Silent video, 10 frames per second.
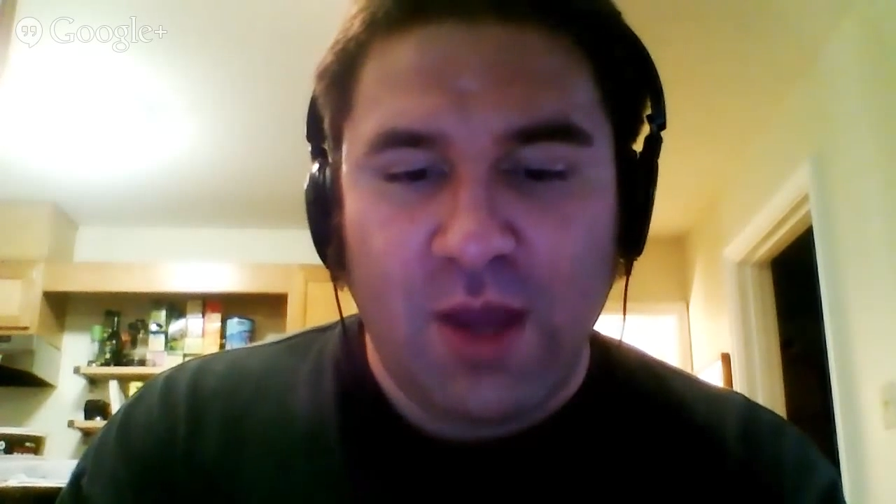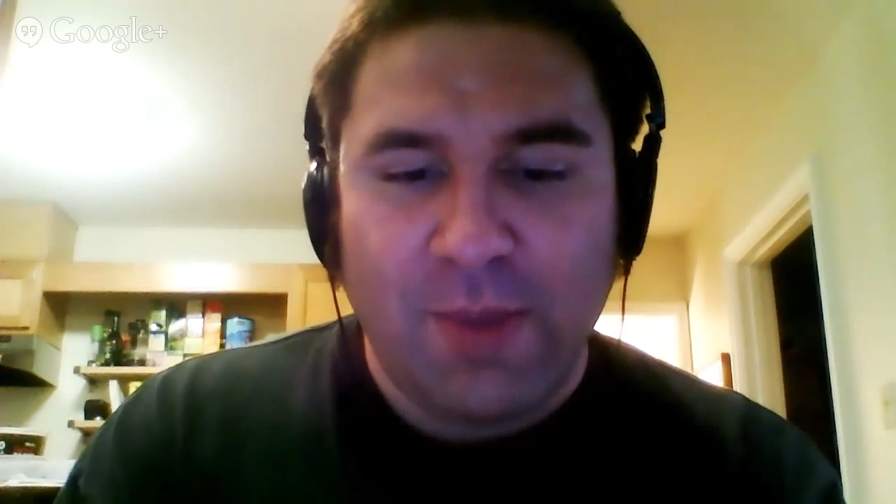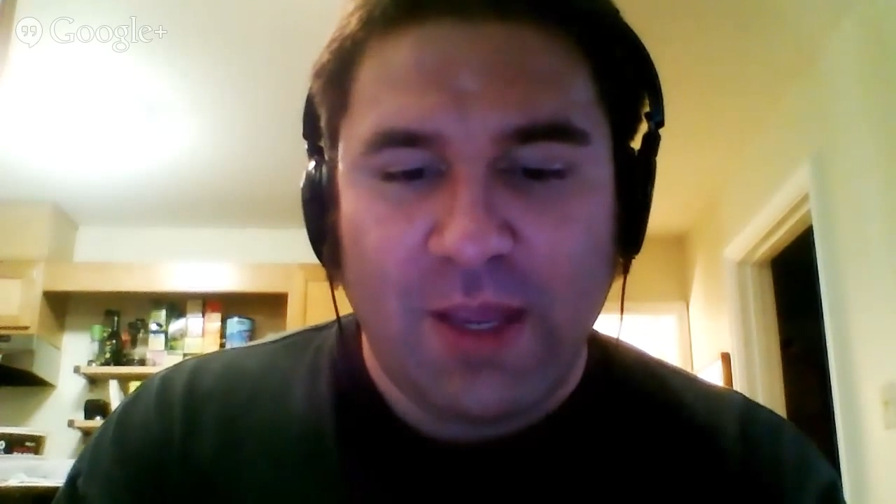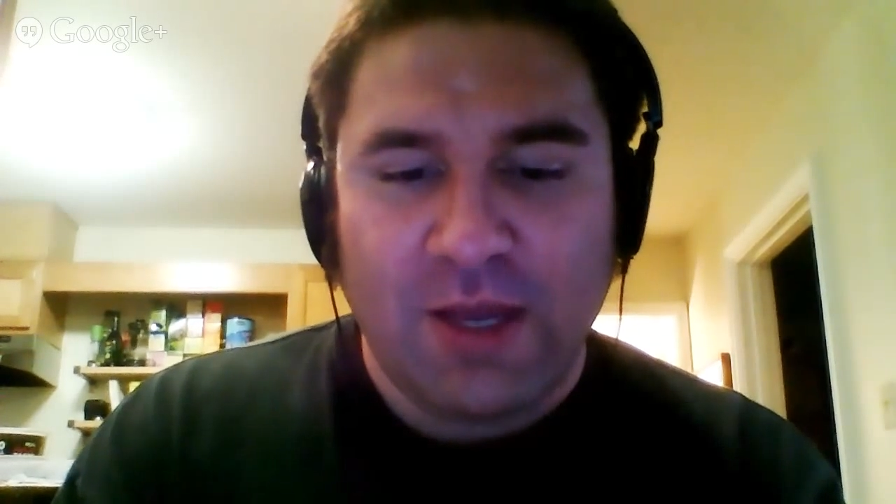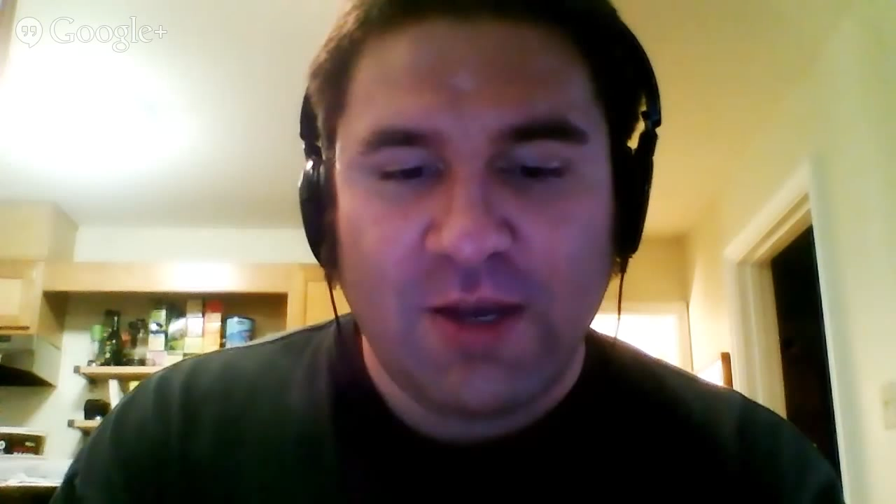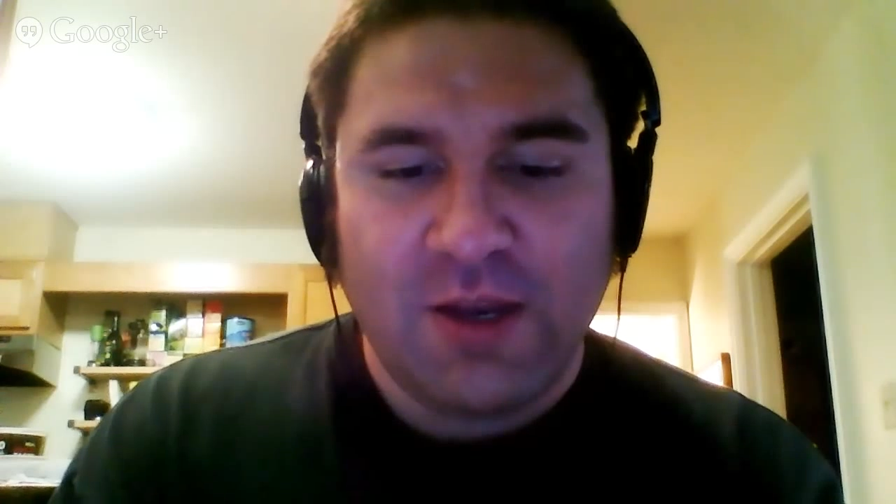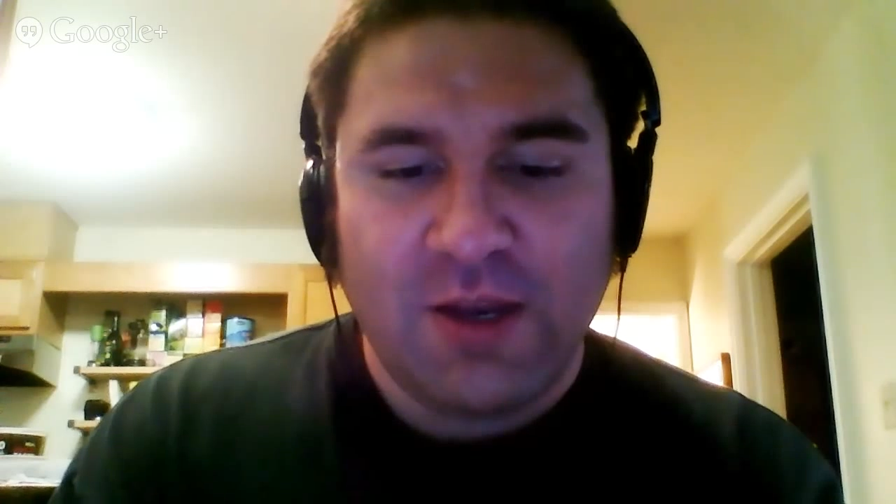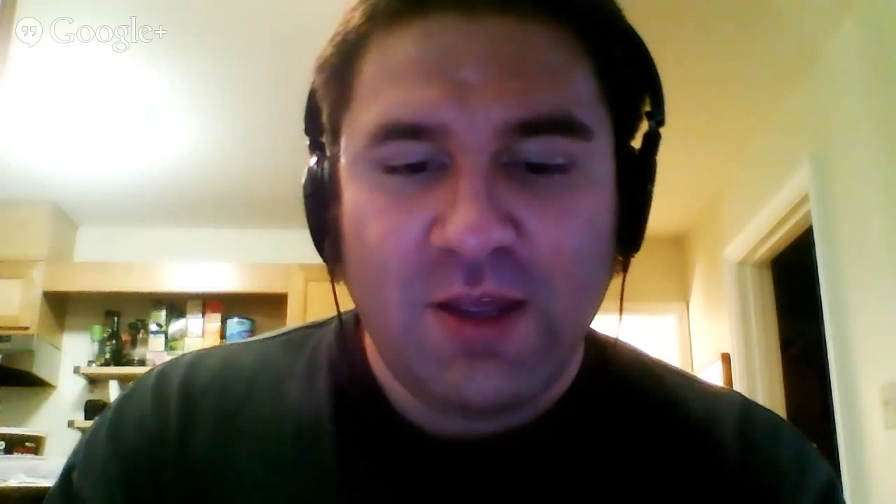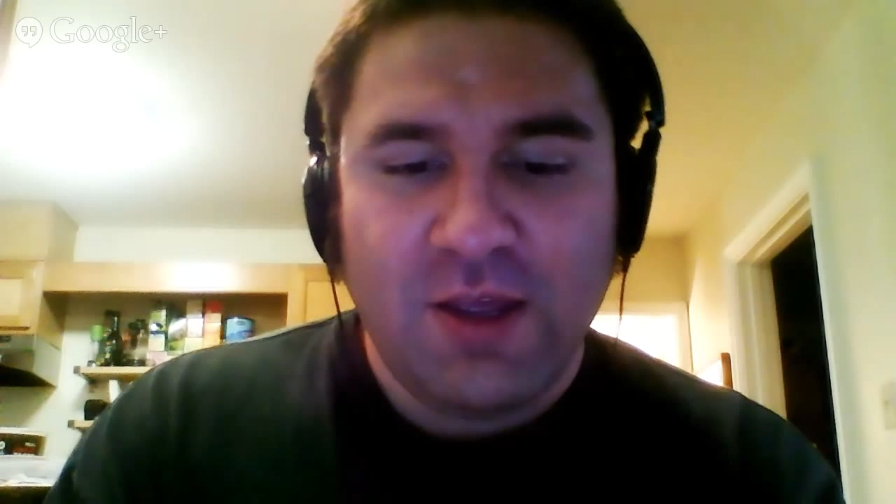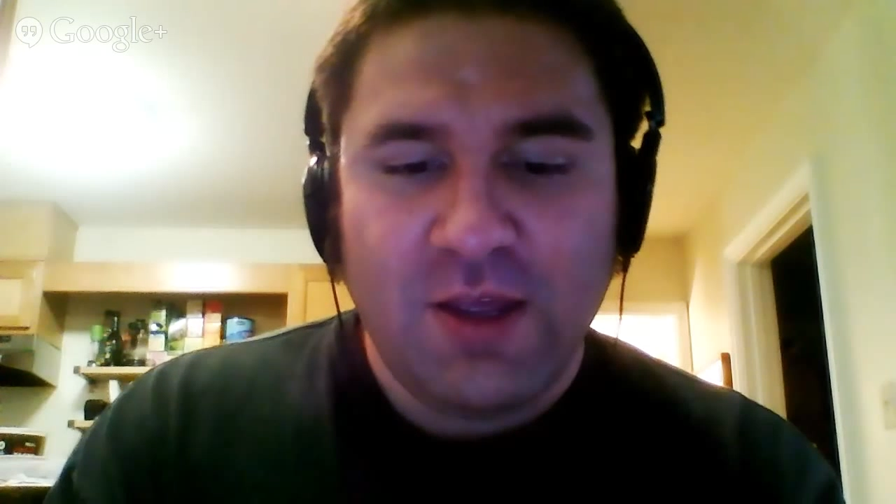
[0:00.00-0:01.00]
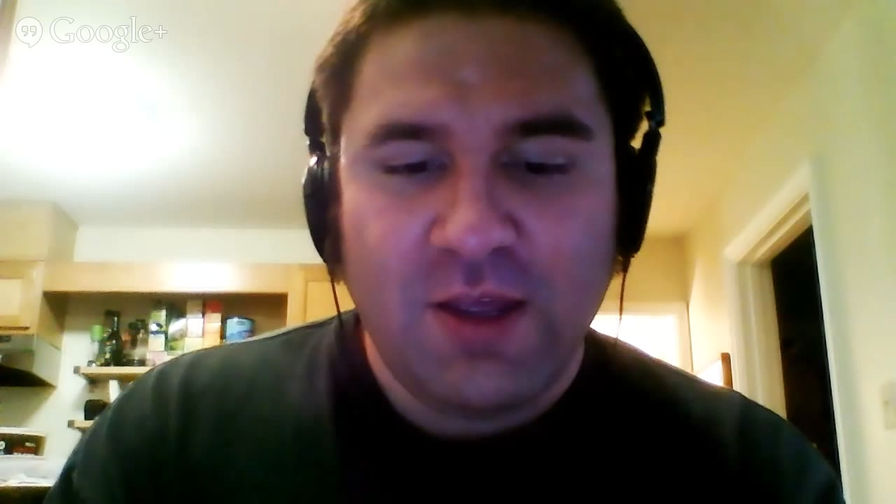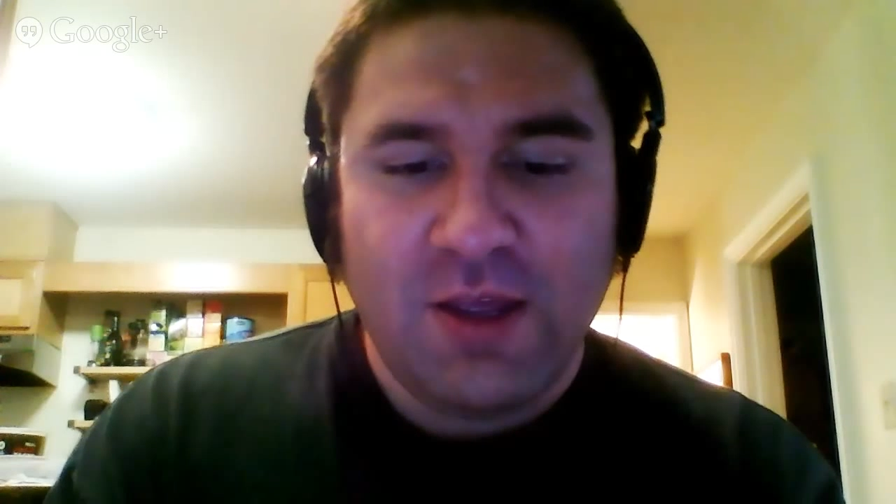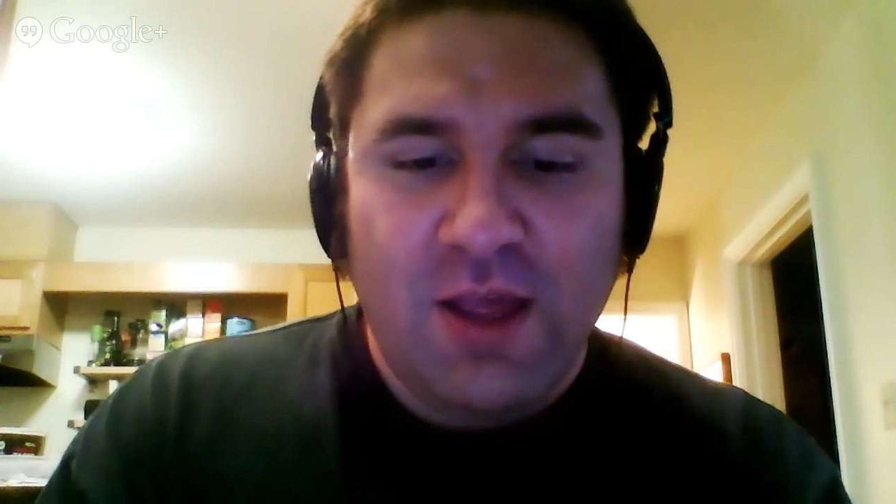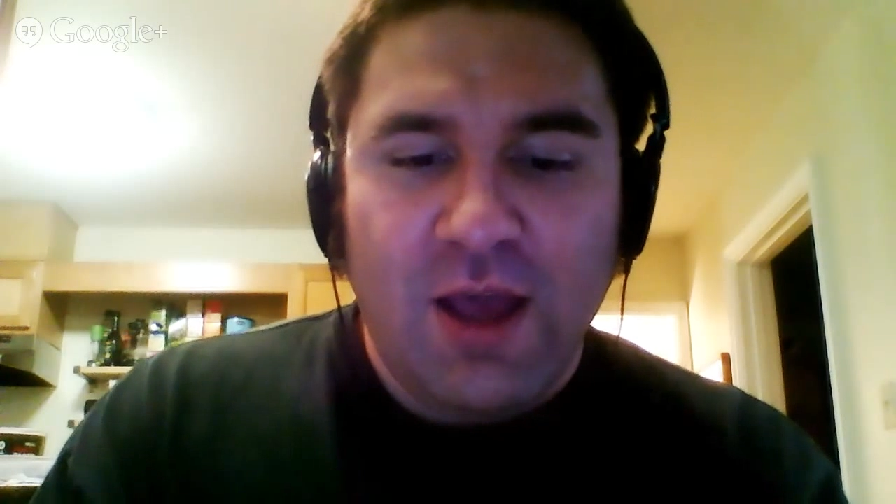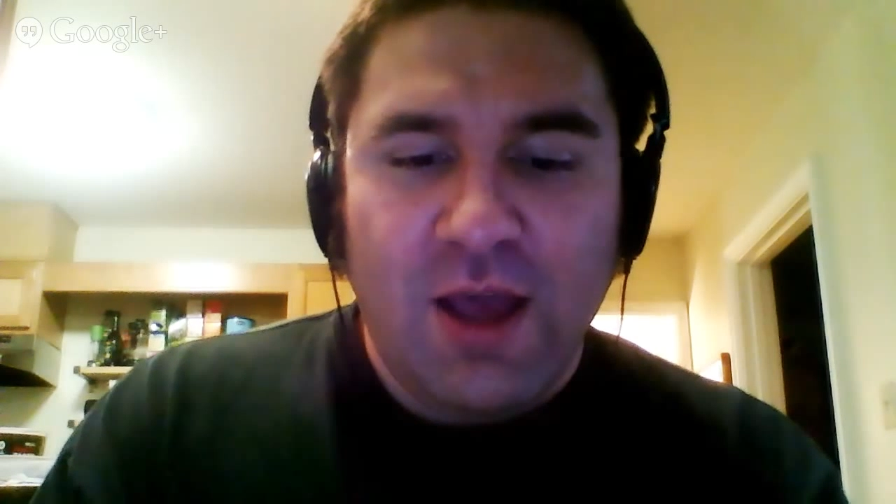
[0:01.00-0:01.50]
I mean,
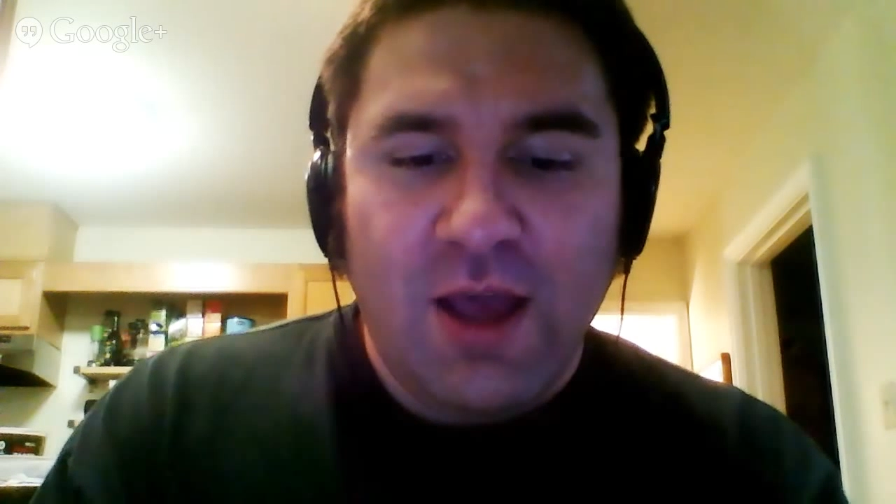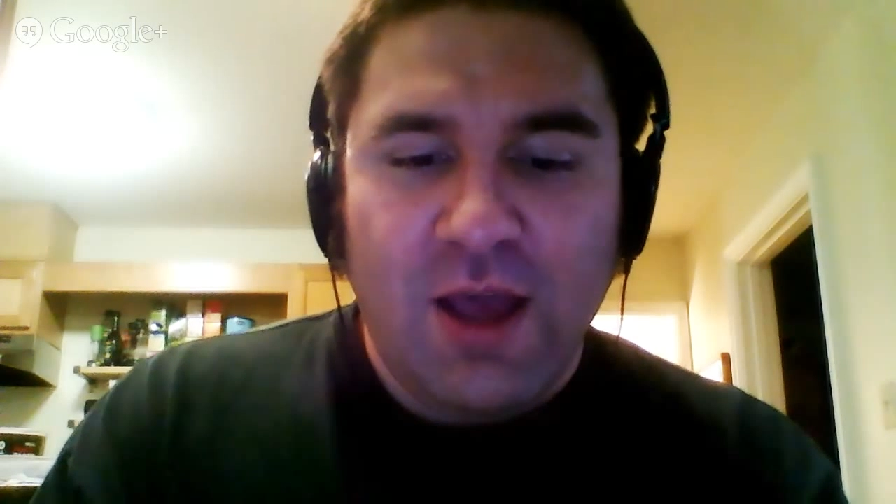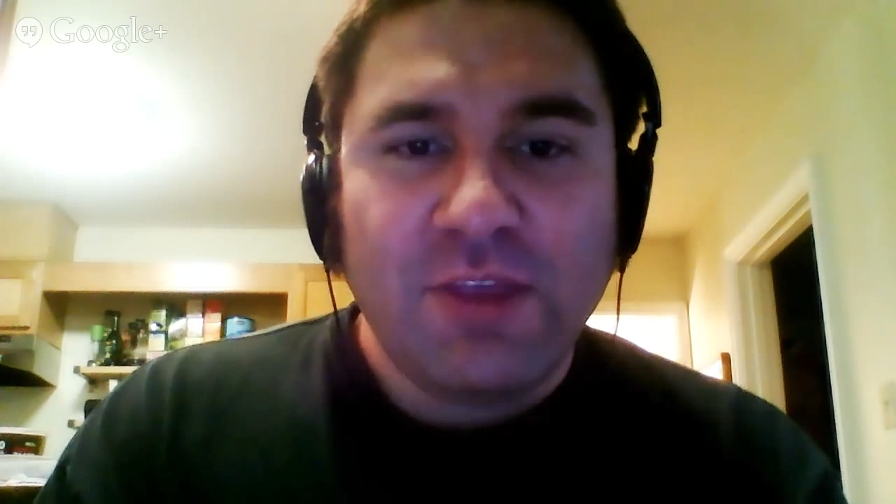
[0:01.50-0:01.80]
everything